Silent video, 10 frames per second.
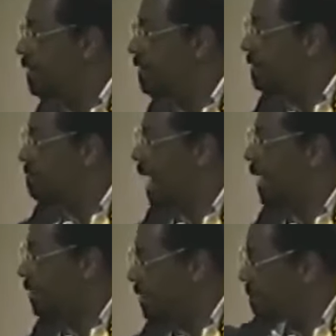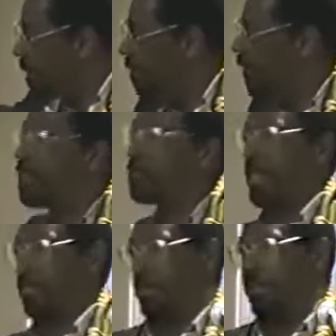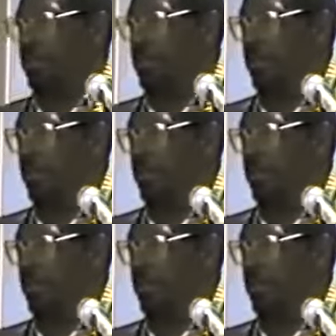This is a practice among these people.